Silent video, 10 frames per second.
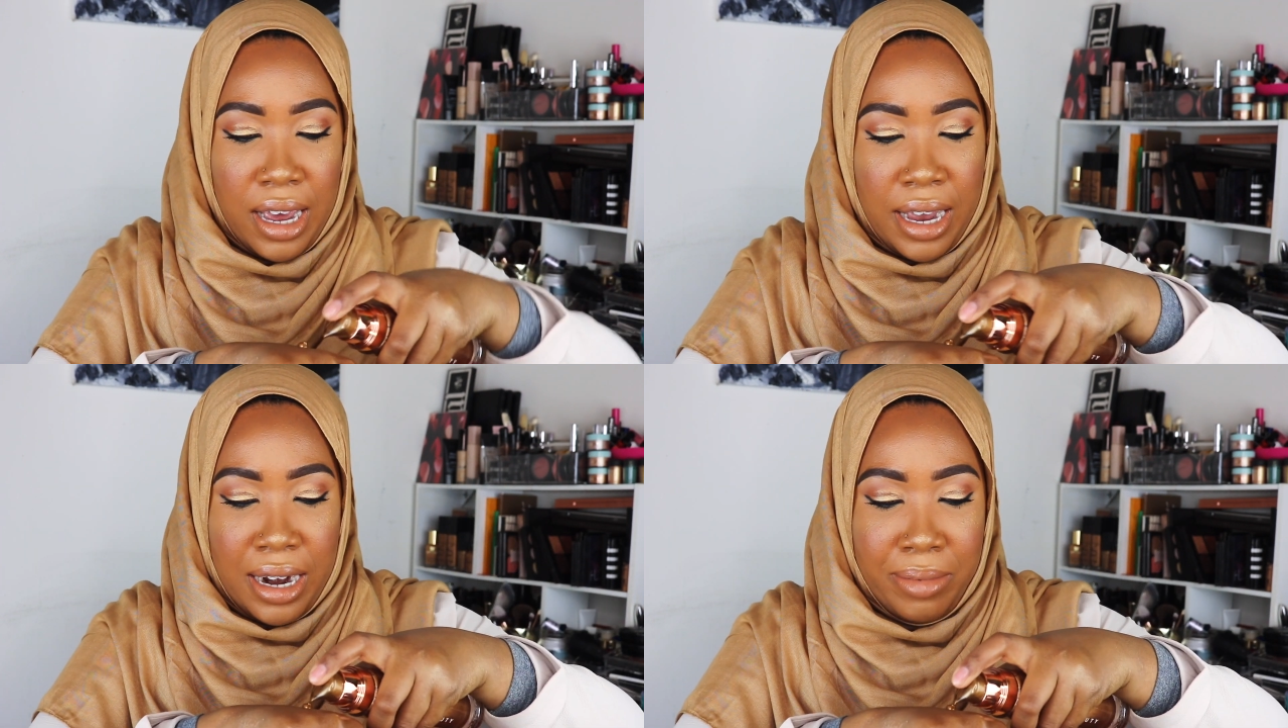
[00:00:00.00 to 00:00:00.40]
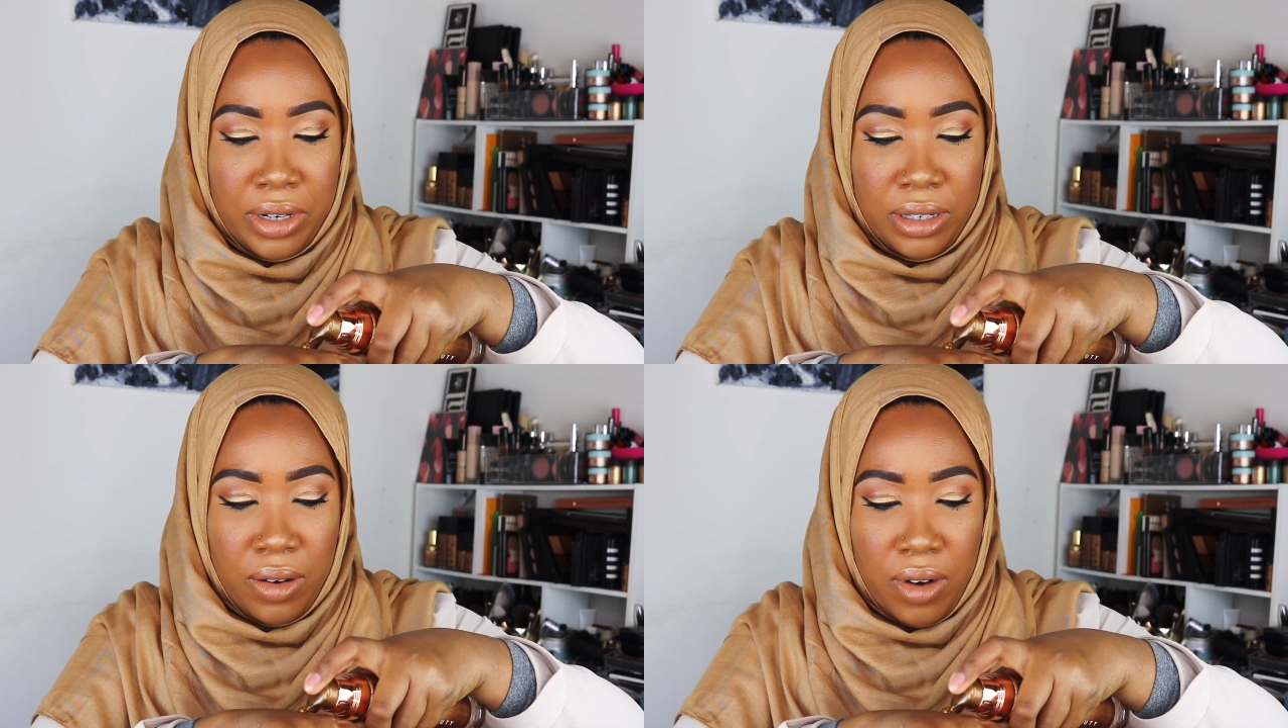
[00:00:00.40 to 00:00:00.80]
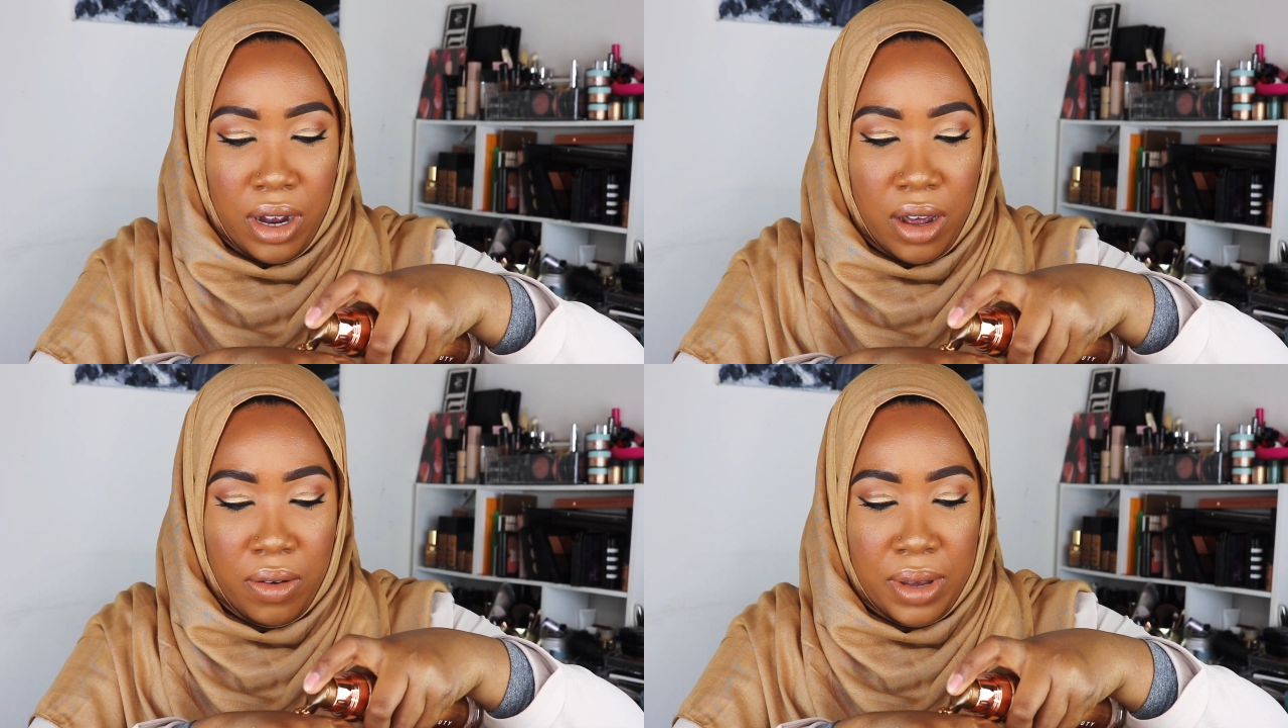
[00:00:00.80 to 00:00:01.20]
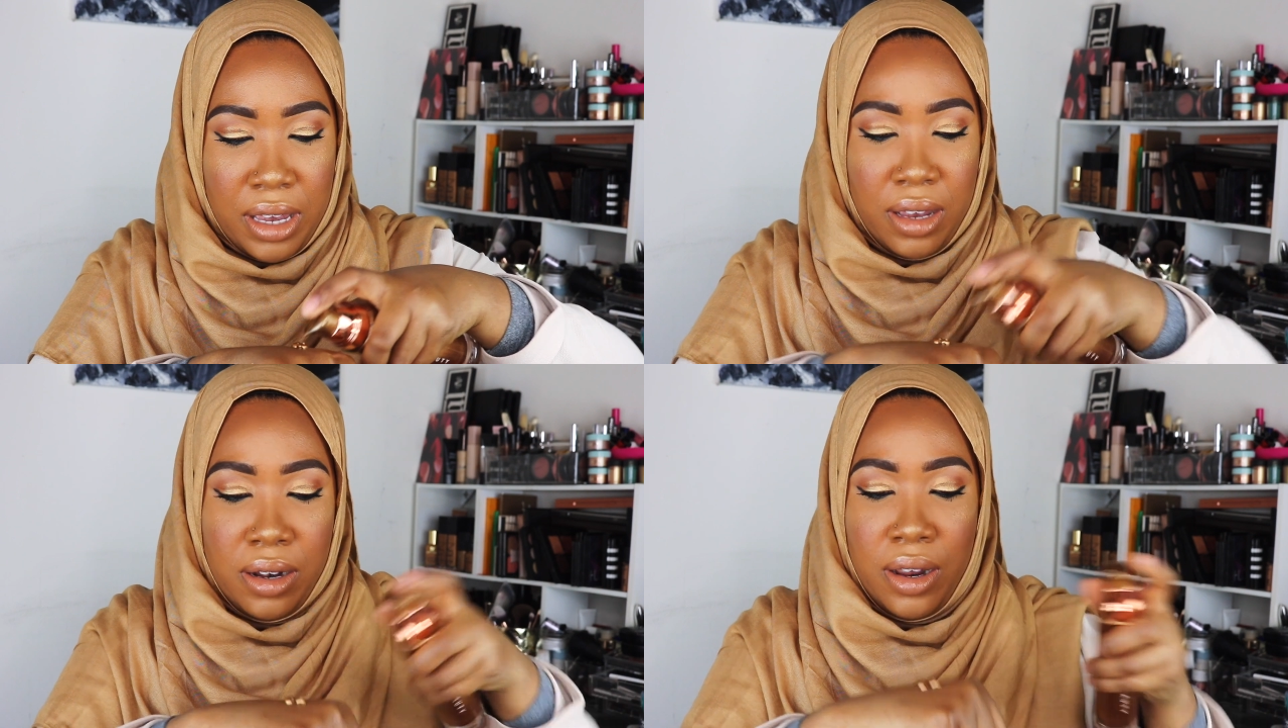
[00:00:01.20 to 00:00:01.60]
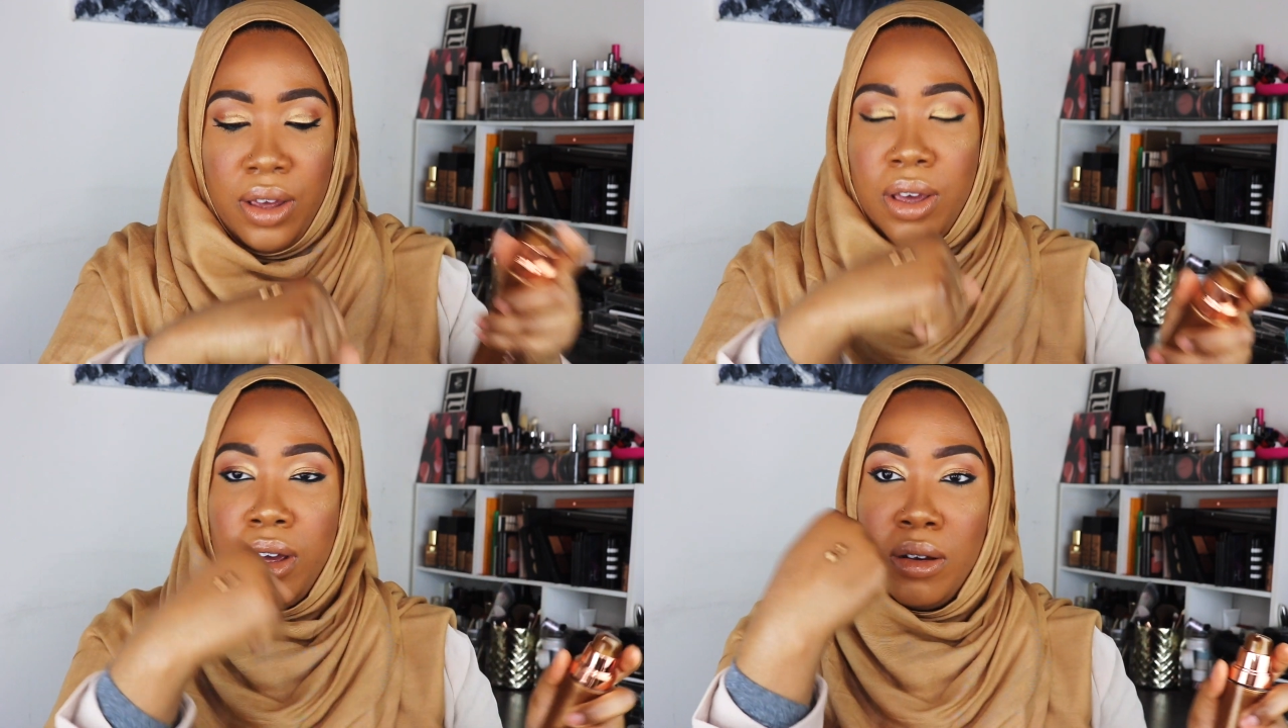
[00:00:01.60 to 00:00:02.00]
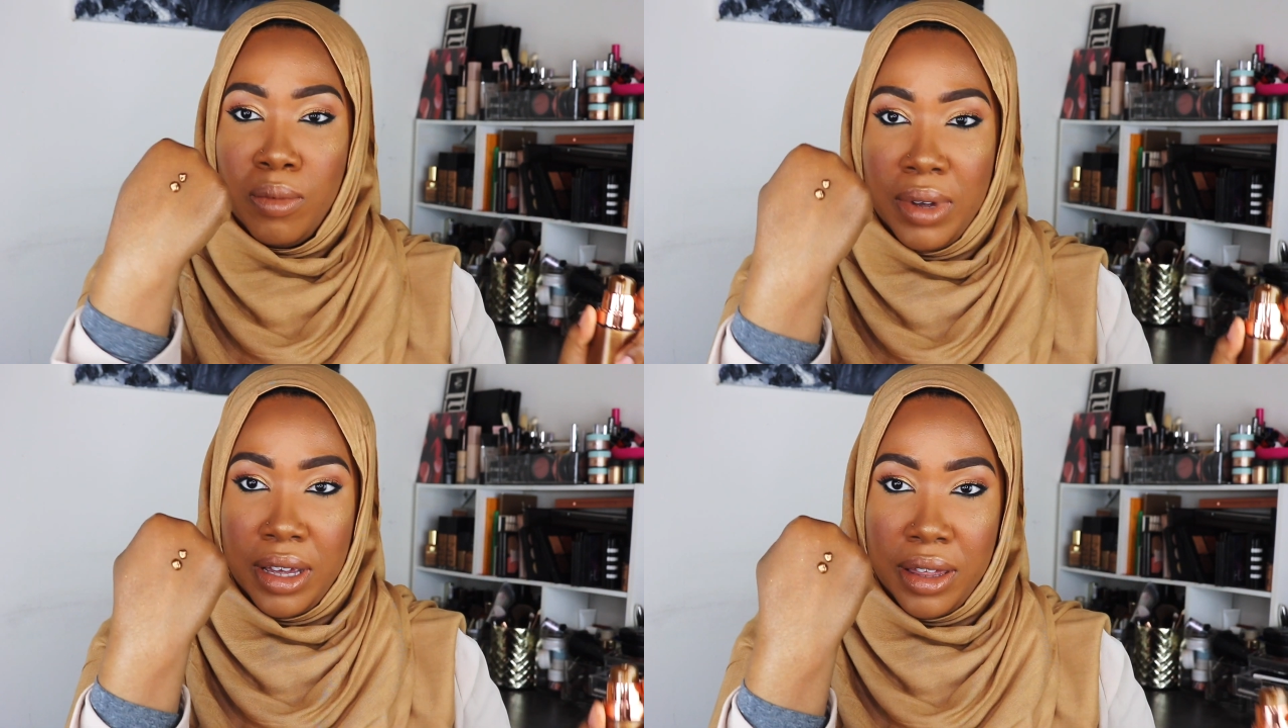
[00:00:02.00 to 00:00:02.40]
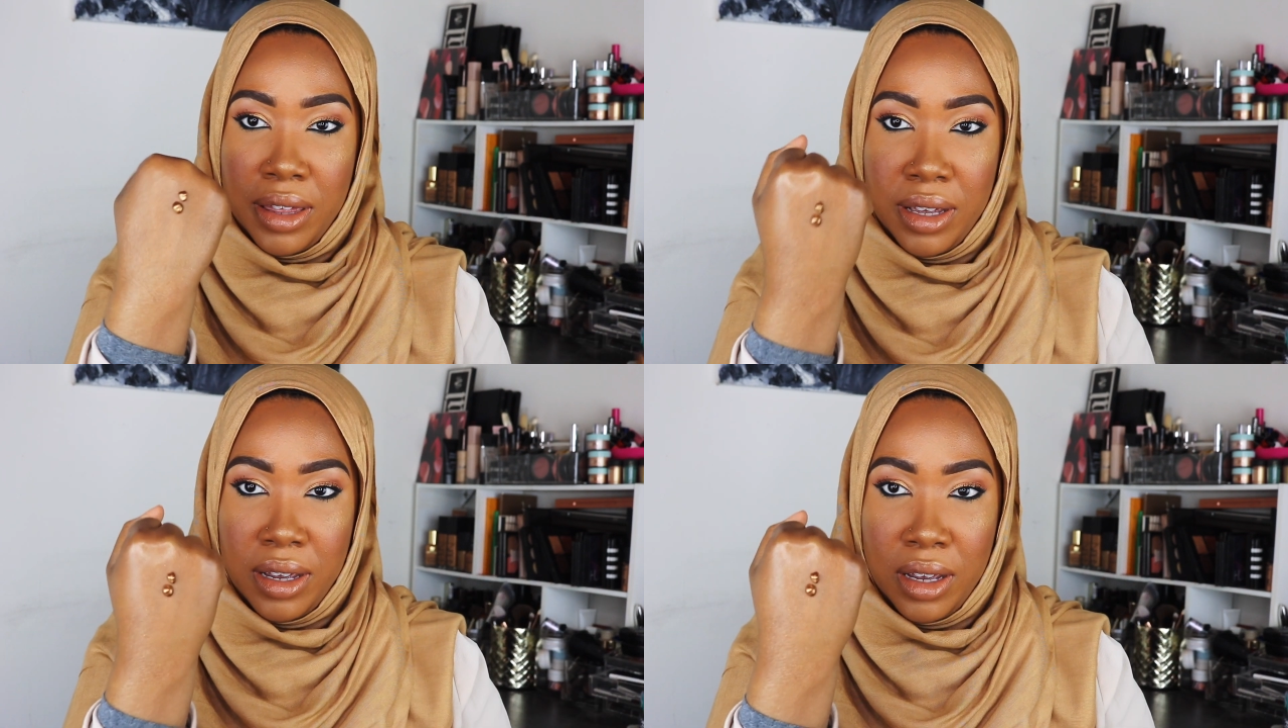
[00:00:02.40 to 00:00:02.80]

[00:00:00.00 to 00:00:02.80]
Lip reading: and I'm just gonna go in with